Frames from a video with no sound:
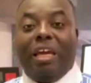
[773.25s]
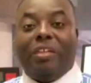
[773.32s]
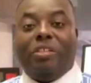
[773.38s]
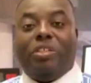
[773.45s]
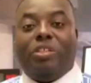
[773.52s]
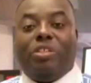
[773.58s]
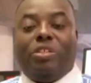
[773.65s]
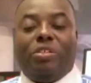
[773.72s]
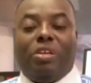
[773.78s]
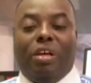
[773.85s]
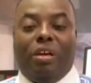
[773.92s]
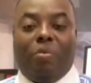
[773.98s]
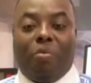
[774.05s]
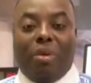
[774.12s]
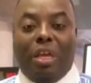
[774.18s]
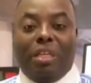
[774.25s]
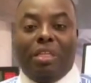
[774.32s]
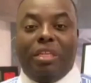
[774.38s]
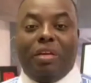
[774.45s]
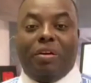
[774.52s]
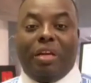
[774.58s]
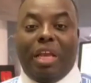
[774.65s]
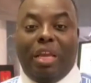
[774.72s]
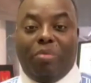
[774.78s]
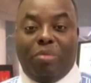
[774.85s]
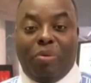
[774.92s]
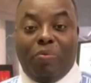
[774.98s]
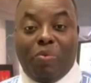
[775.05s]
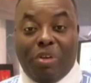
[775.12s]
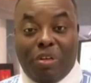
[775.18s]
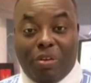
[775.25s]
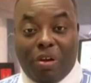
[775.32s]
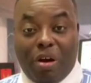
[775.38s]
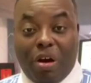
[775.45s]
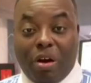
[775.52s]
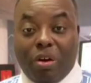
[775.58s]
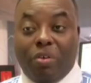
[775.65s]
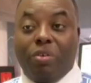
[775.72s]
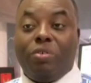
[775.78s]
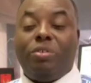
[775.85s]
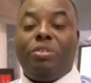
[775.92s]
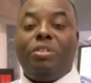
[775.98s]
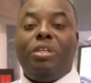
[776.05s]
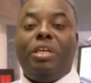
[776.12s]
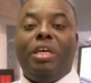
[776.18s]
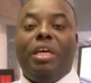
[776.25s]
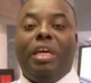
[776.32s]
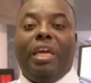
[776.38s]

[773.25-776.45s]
I just read their name in one of the articles,